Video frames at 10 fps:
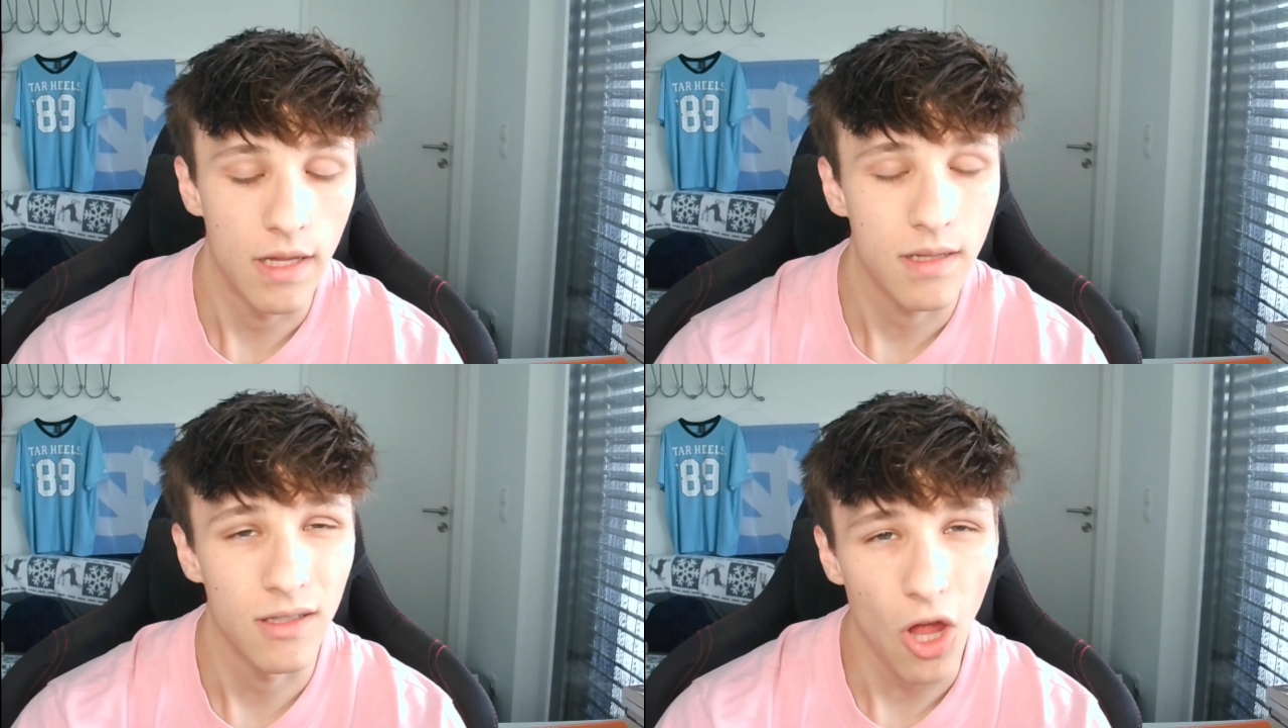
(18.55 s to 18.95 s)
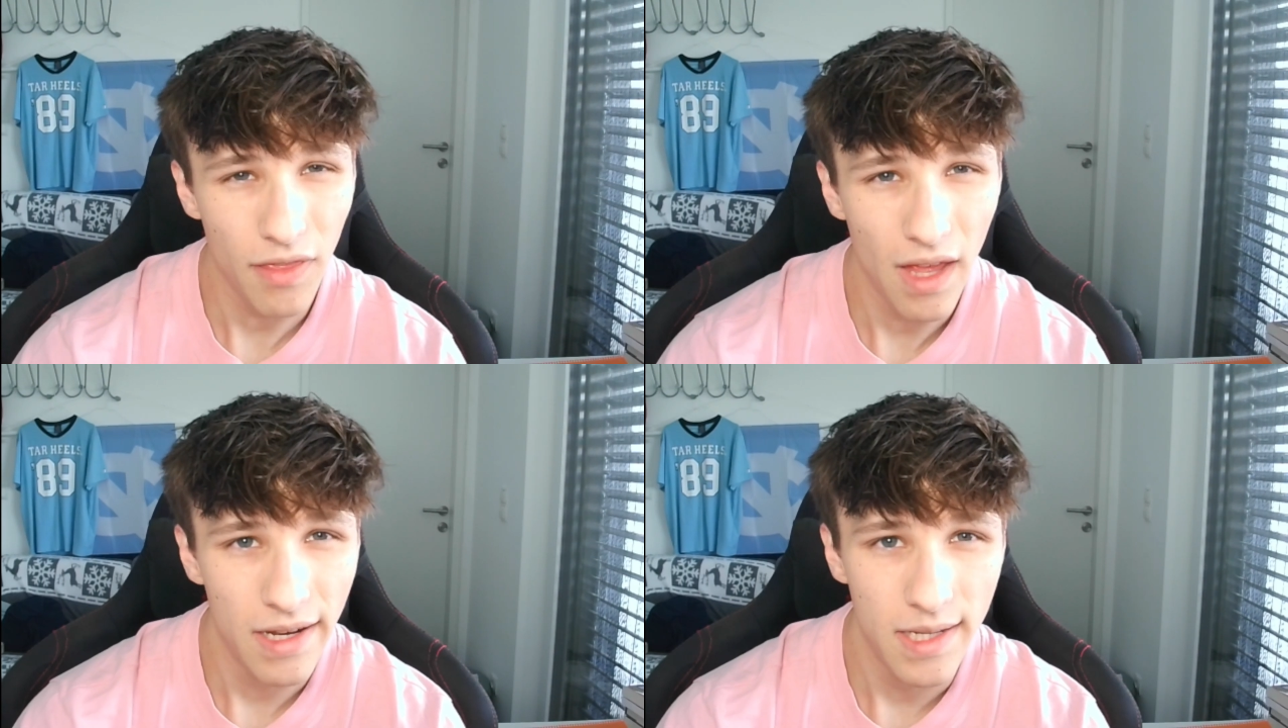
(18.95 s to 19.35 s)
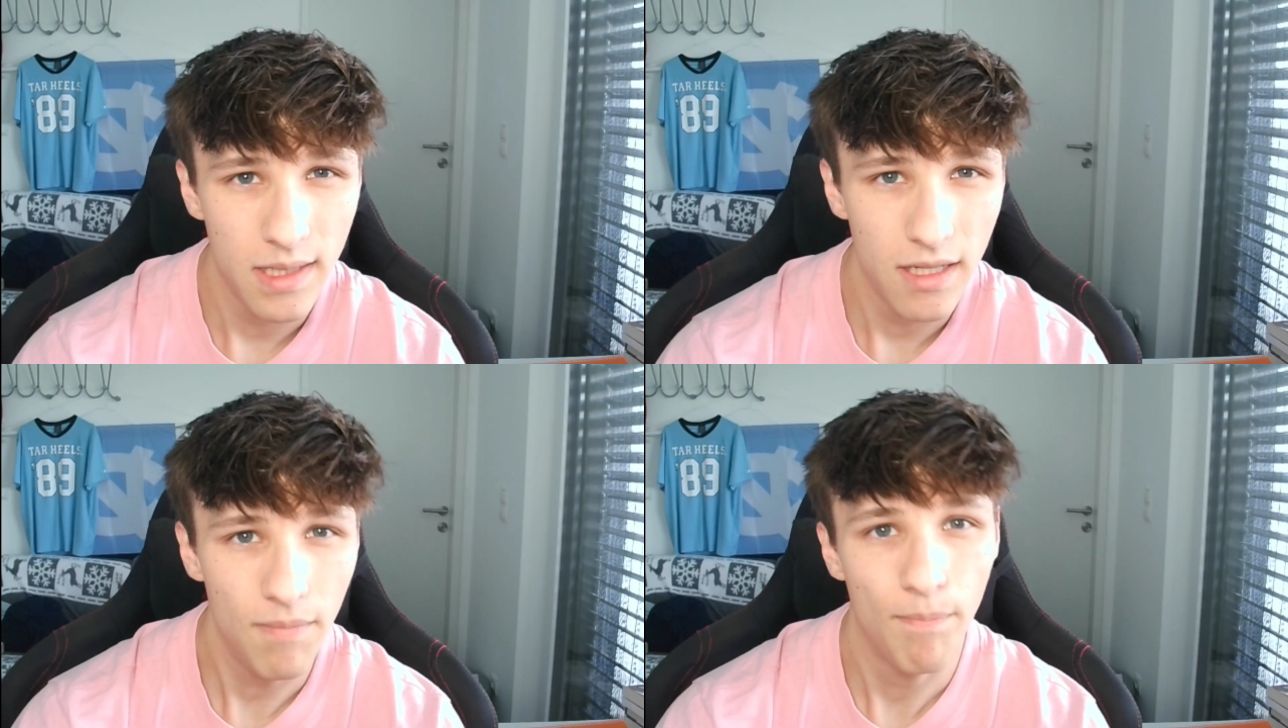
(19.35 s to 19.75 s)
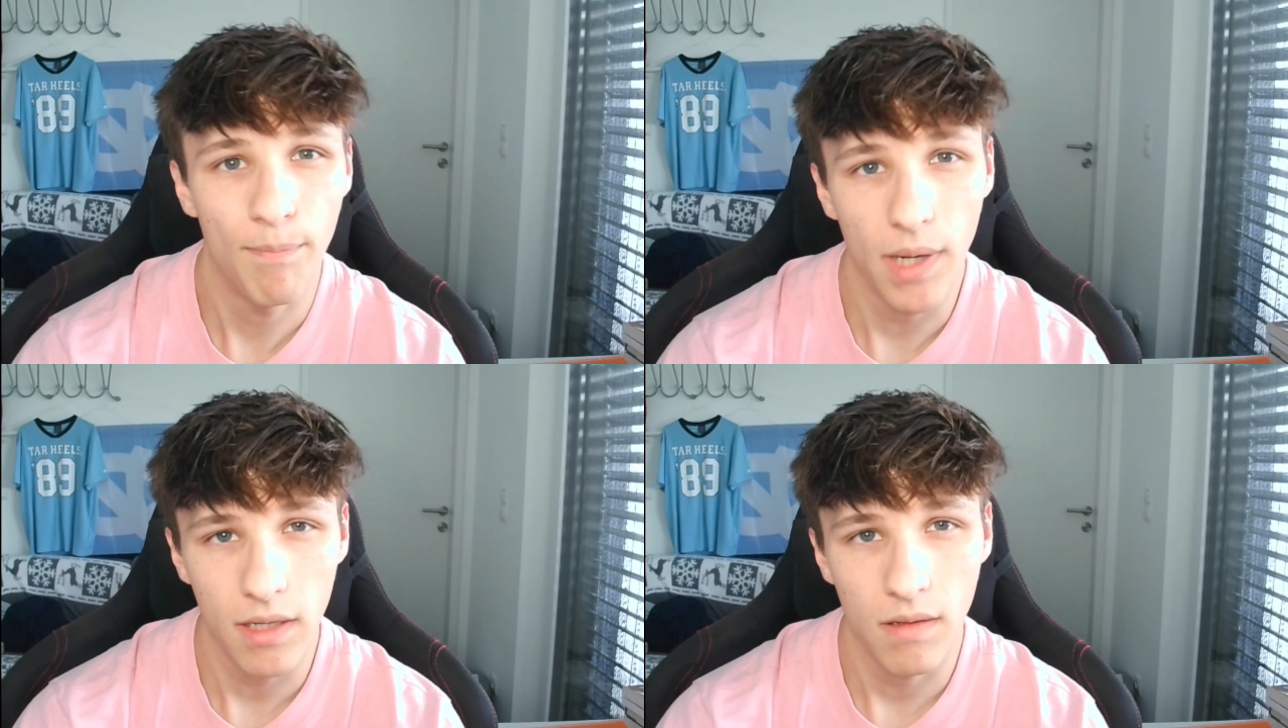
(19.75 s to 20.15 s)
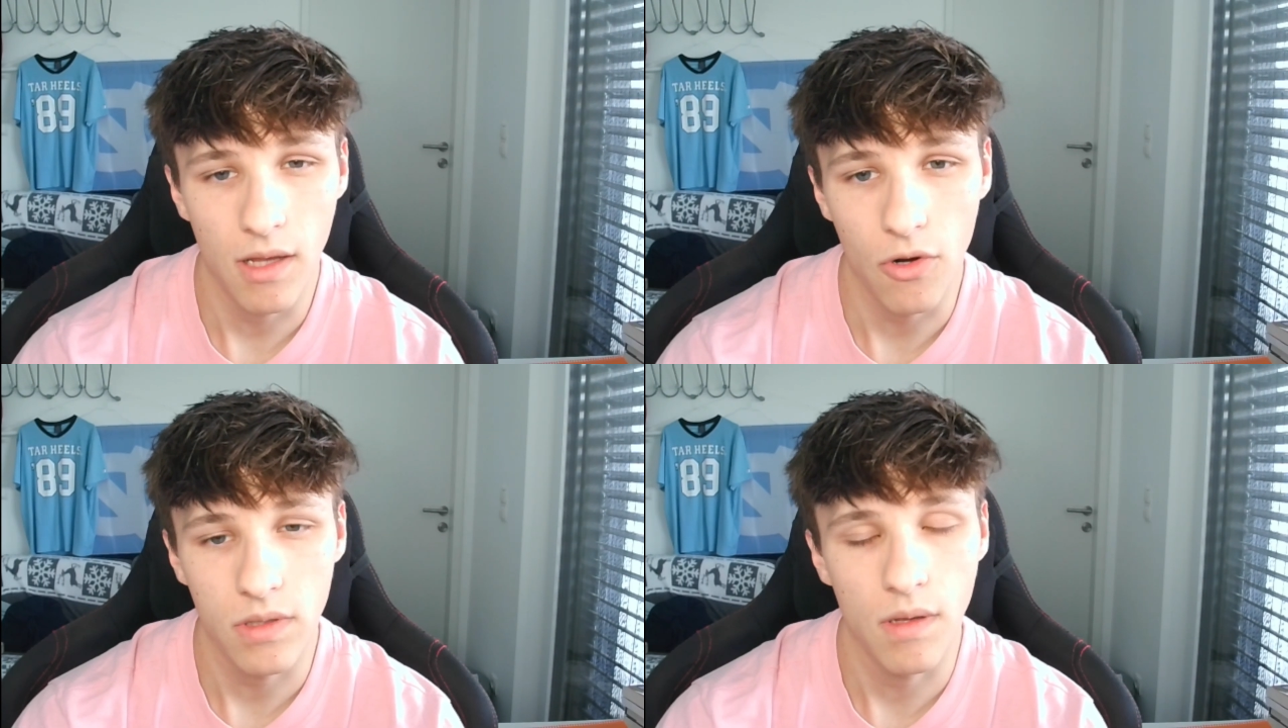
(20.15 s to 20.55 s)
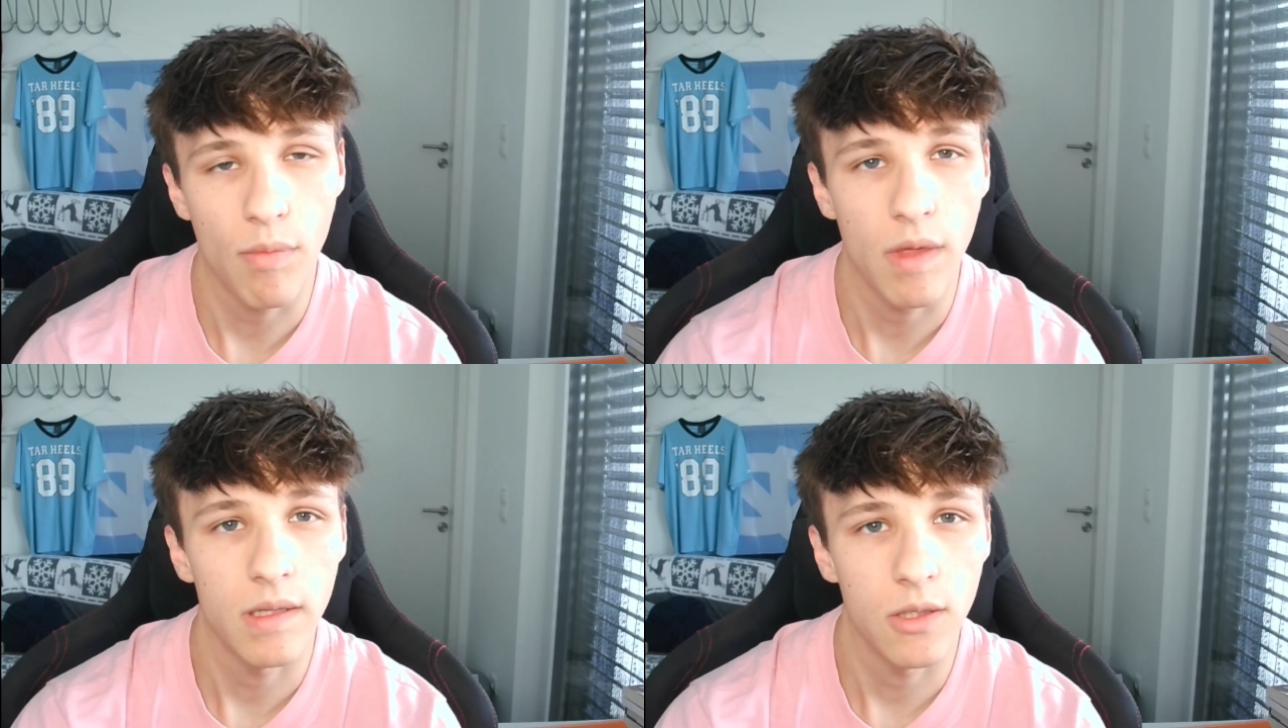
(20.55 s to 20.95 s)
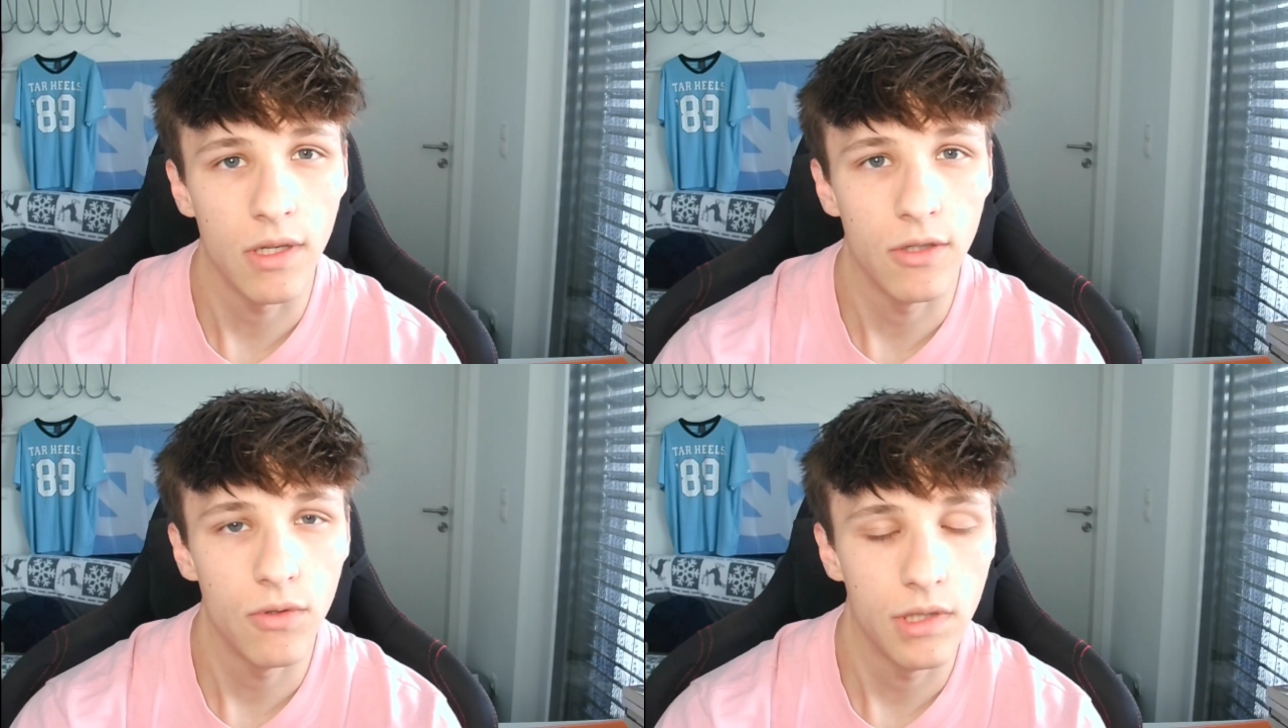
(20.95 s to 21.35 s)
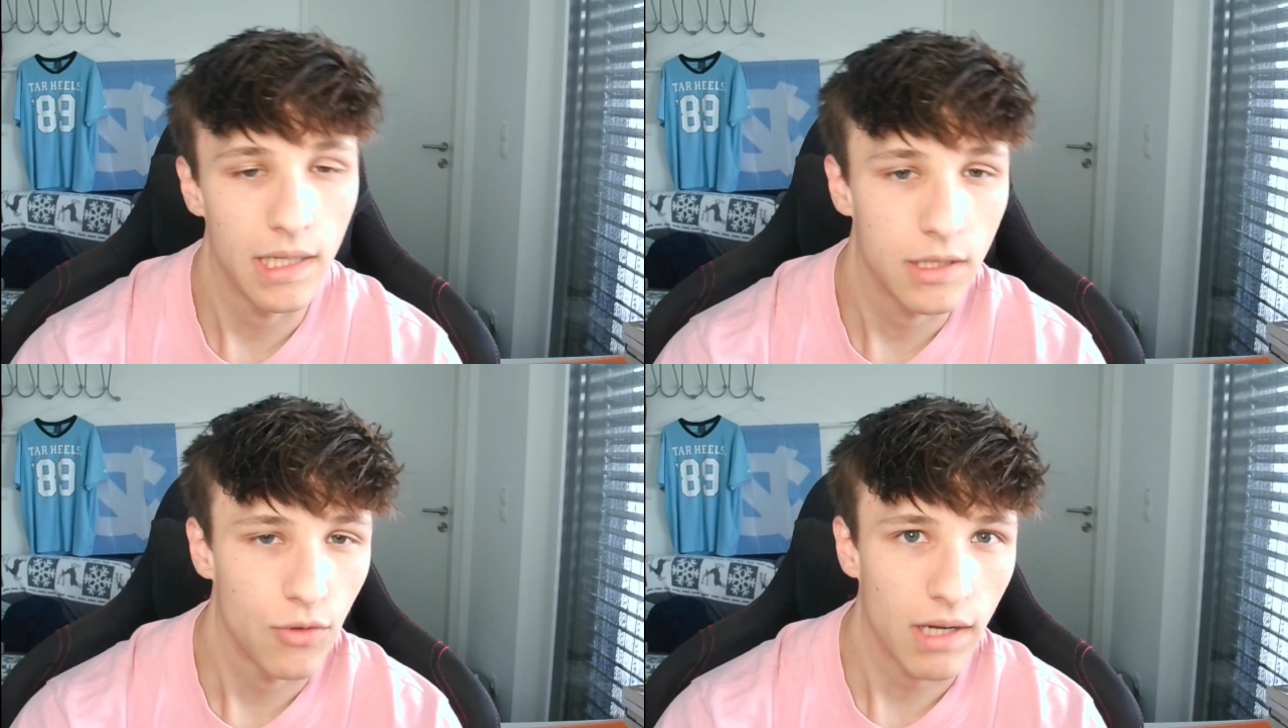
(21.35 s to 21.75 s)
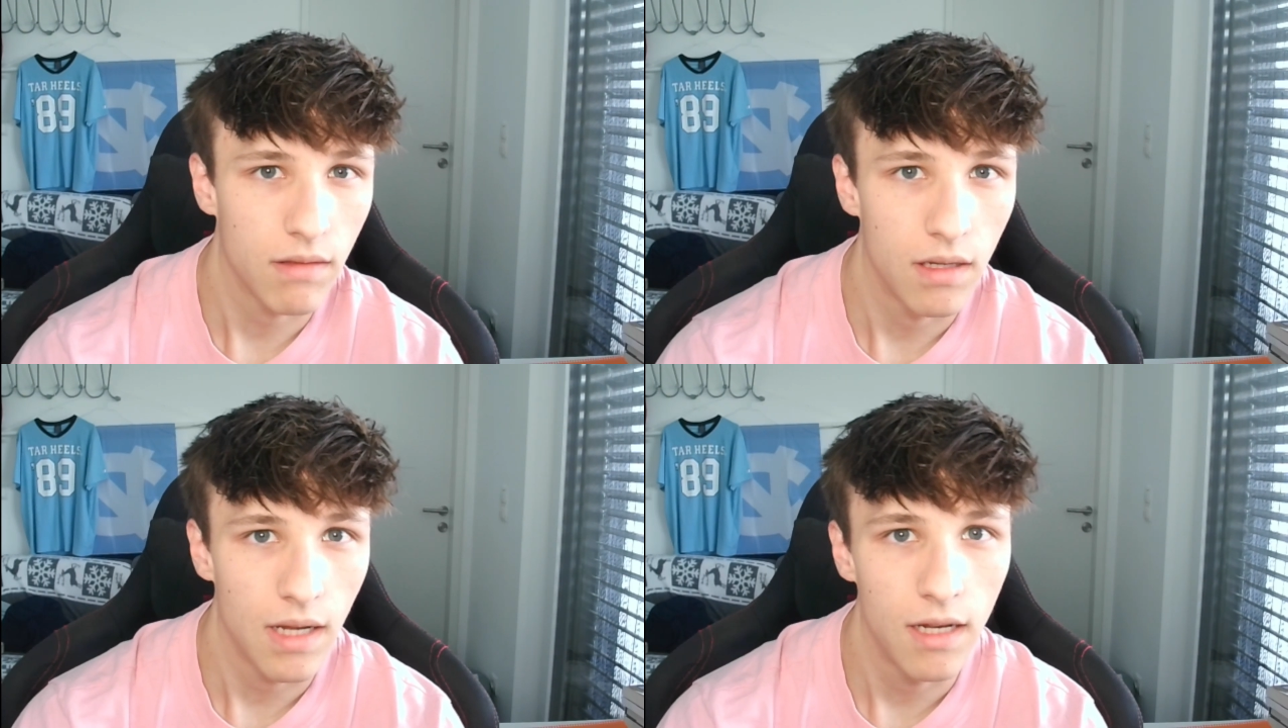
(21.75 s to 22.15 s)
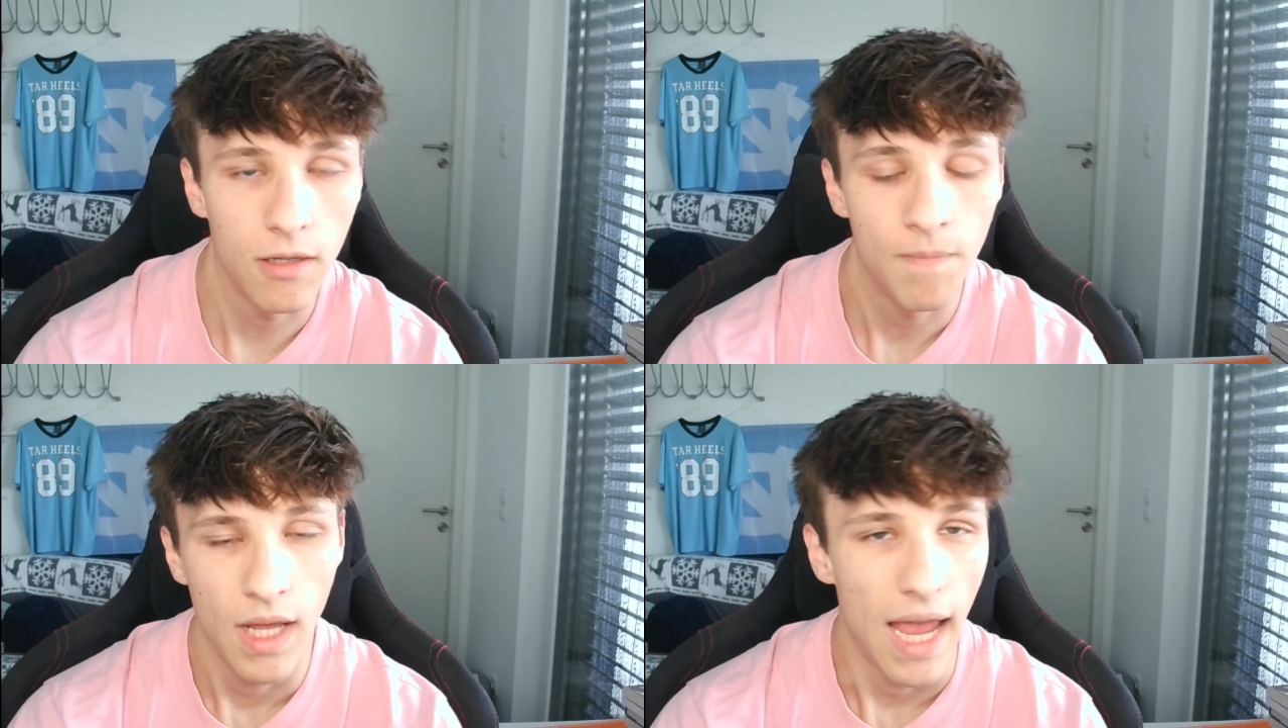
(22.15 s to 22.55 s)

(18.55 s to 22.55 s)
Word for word: It's not that easy but there are some things you can do to extract that data